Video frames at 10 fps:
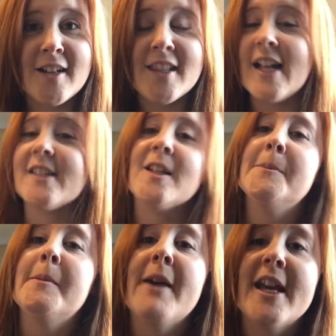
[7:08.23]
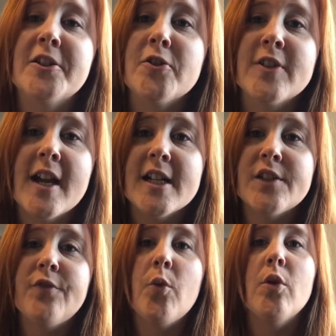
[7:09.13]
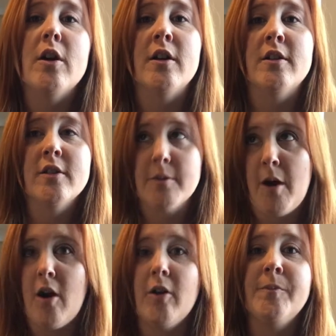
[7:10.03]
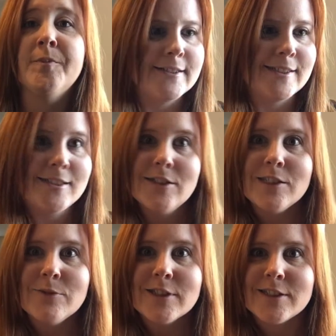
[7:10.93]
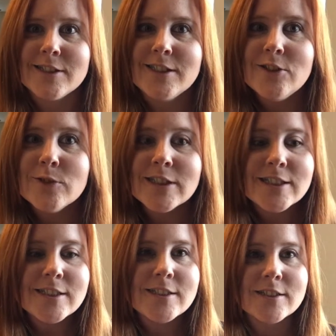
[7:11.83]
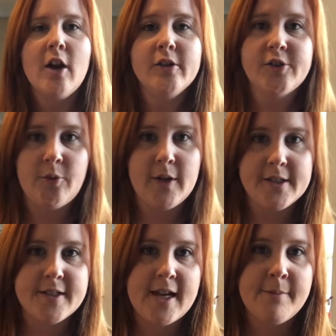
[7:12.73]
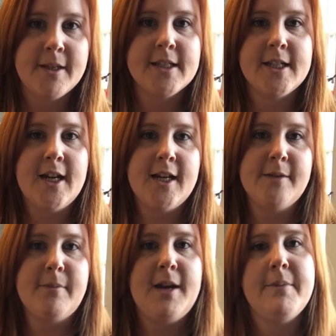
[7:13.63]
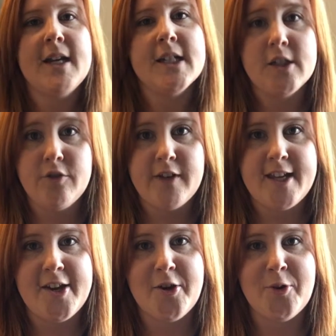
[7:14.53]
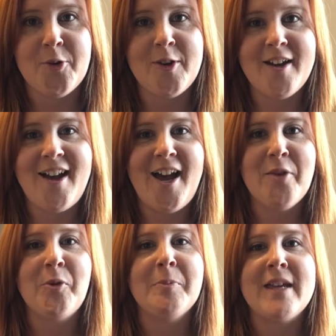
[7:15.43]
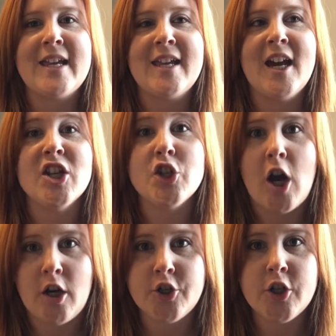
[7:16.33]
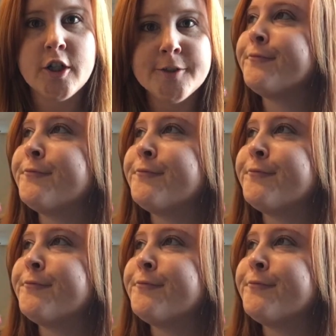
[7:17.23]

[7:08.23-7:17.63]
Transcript: And that's gonna be my exercise for tomorrow. Is that all I wanna say to you guys? I also wanna say by the time I make another video, I will be a doctor